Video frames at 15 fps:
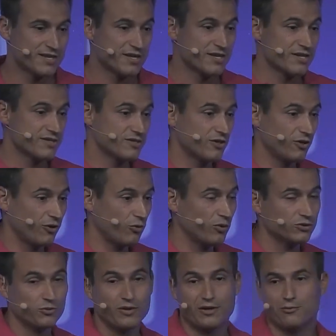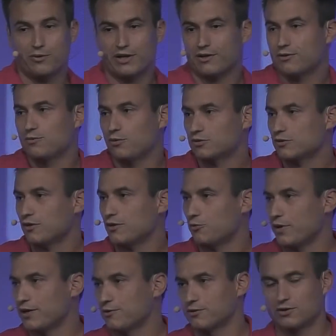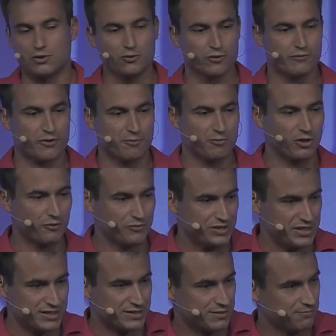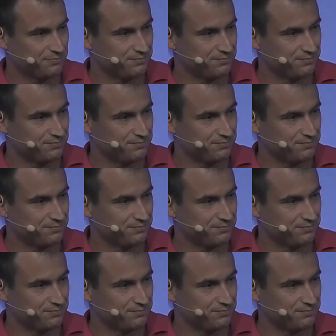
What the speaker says: So what can we conclude from all of this?